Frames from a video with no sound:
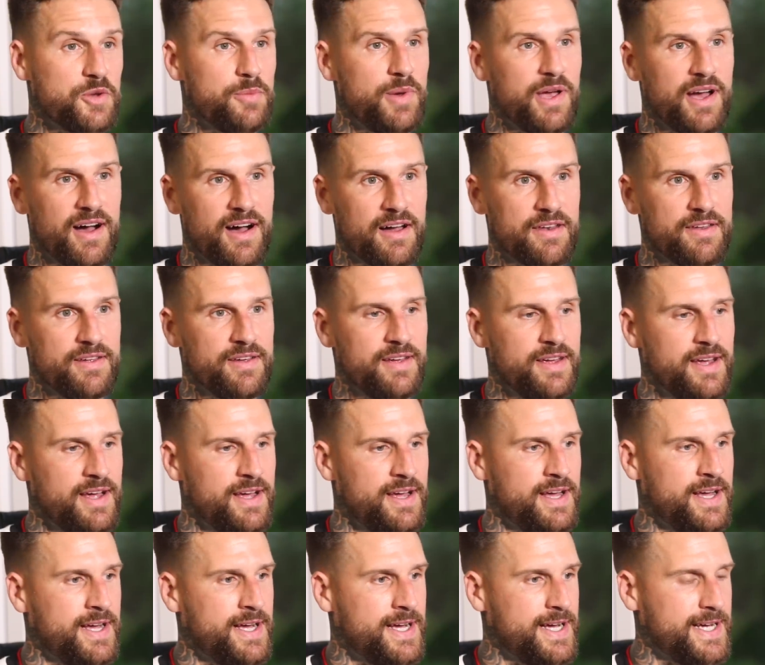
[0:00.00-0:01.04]
going to be hard.
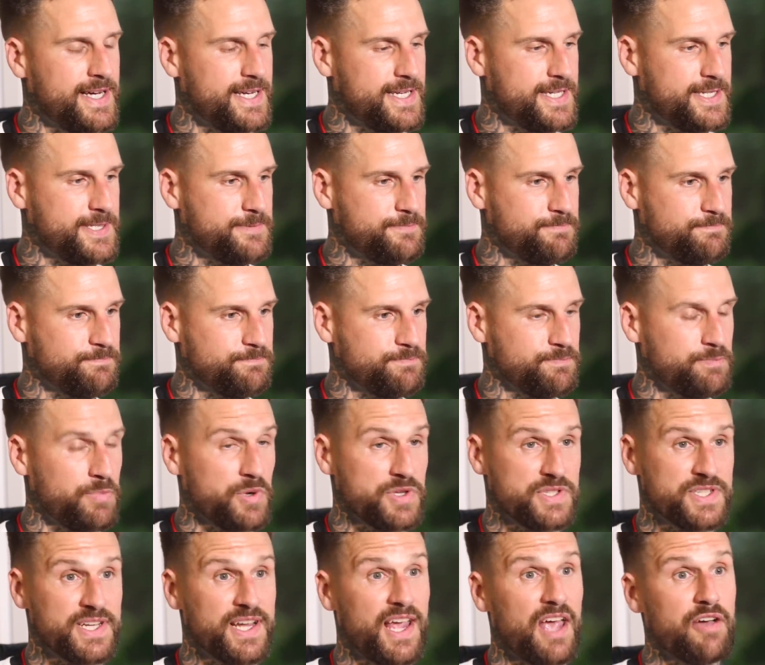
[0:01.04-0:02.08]
Um,
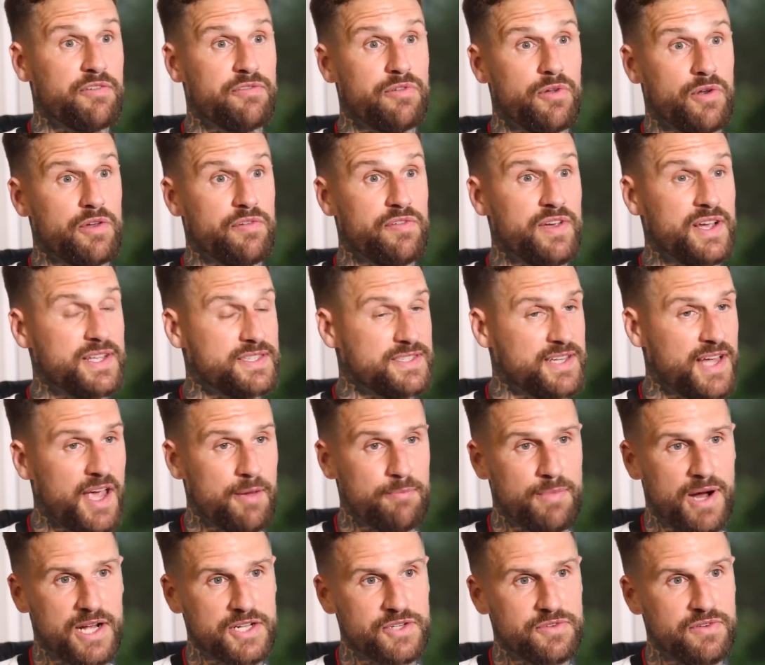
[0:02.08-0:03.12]
but to get fully fit, to
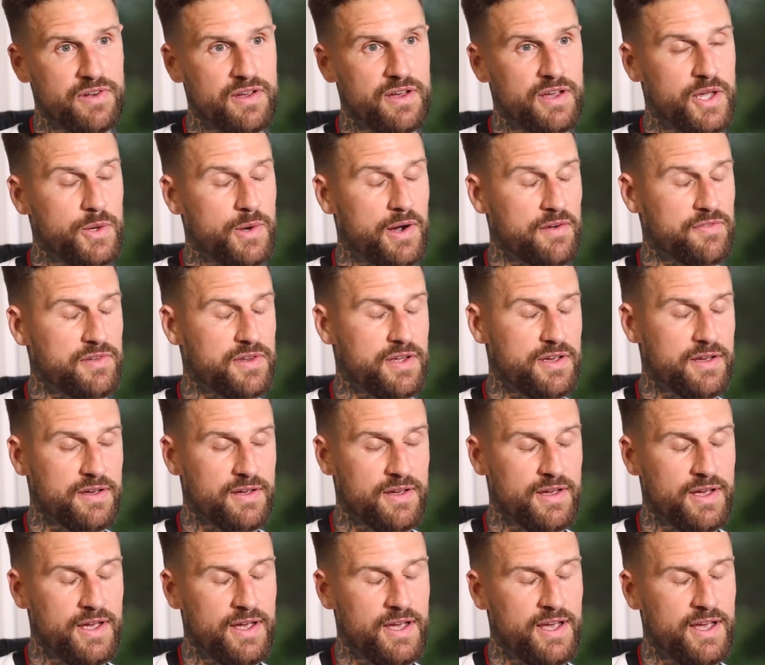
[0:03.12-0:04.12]
get match fit, you have to